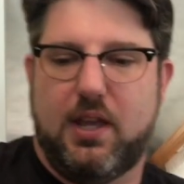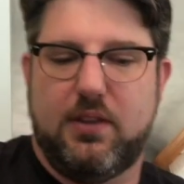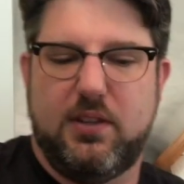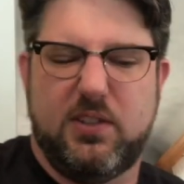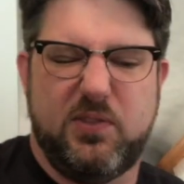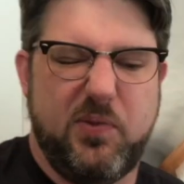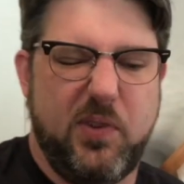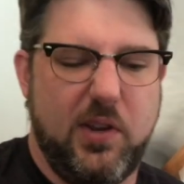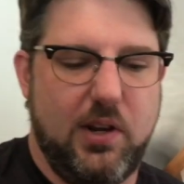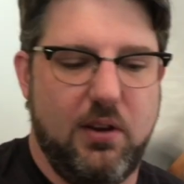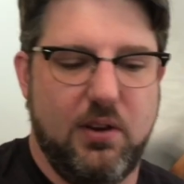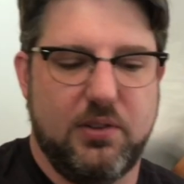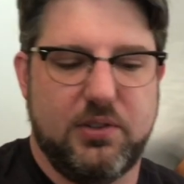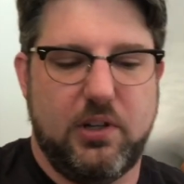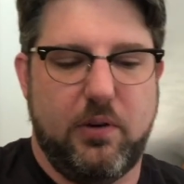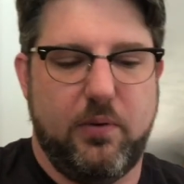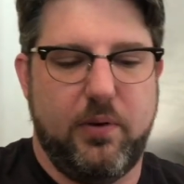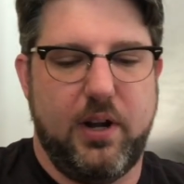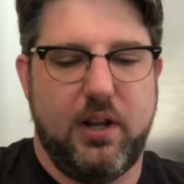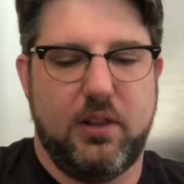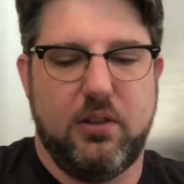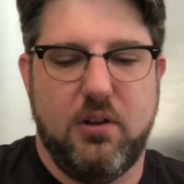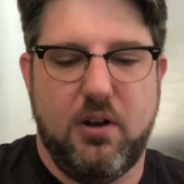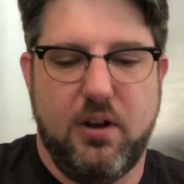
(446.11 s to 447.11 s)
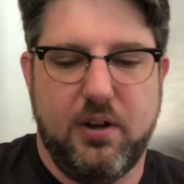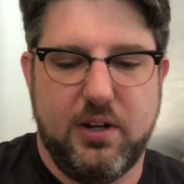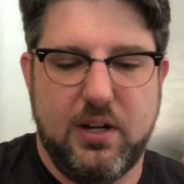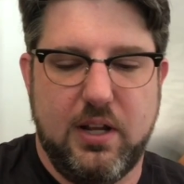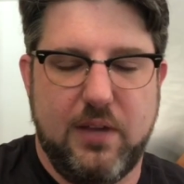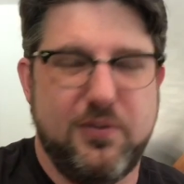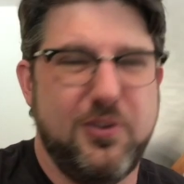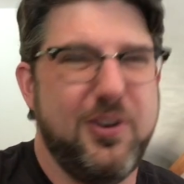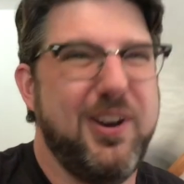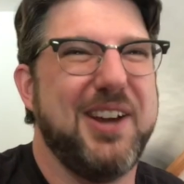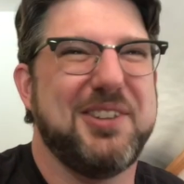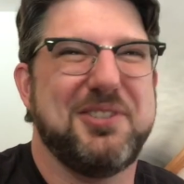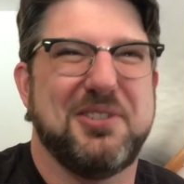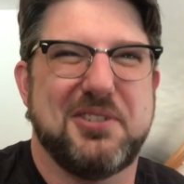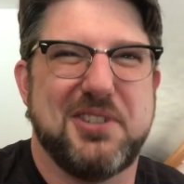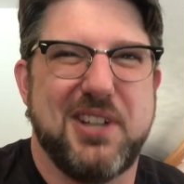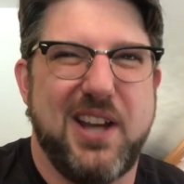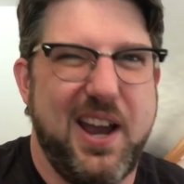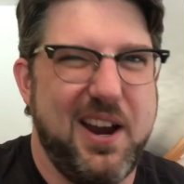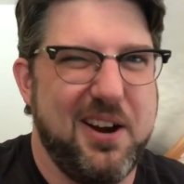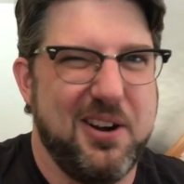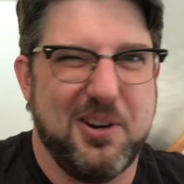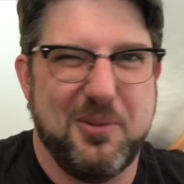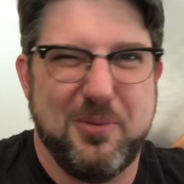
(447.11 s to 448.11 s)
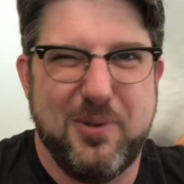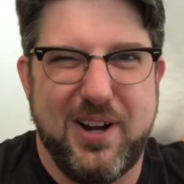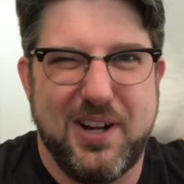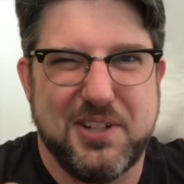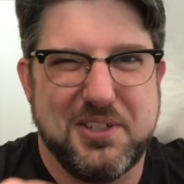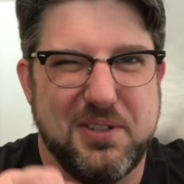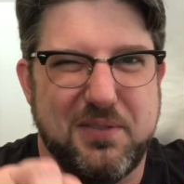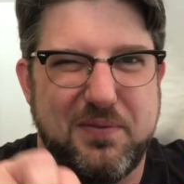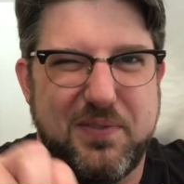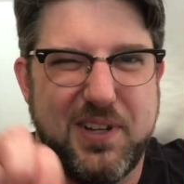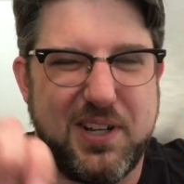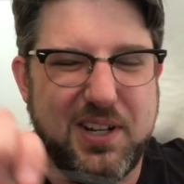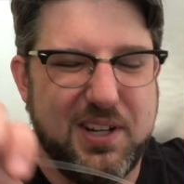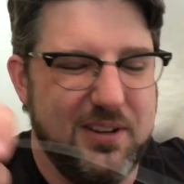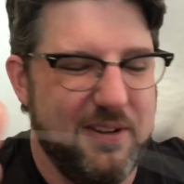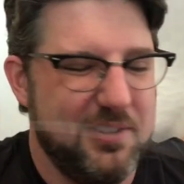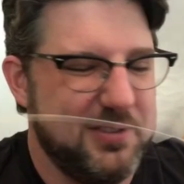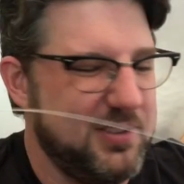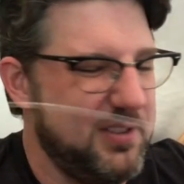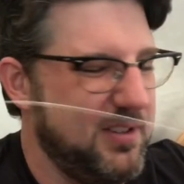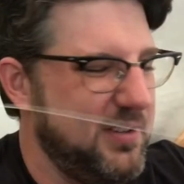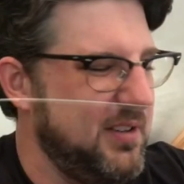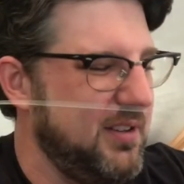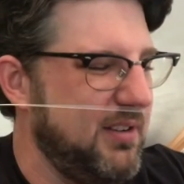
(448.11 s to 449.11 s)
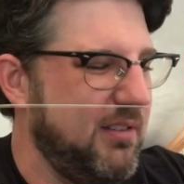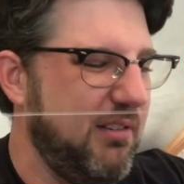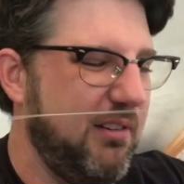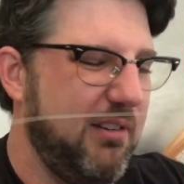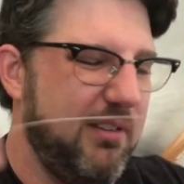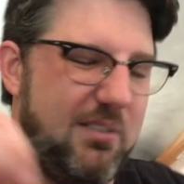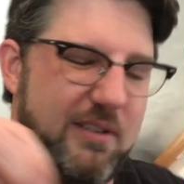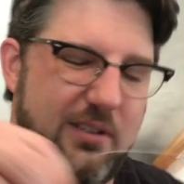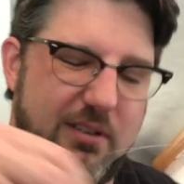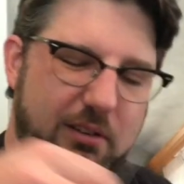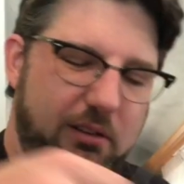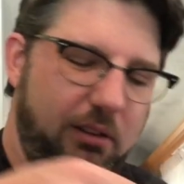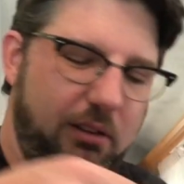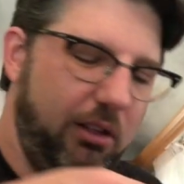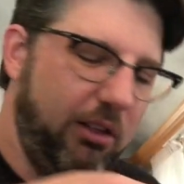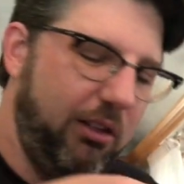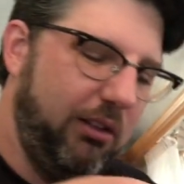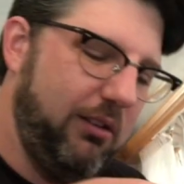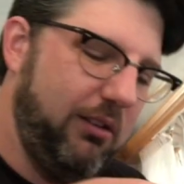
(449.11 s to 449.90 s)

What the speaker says: This video is already long enough. You guys are tired of watching videos, aren't you? Oh.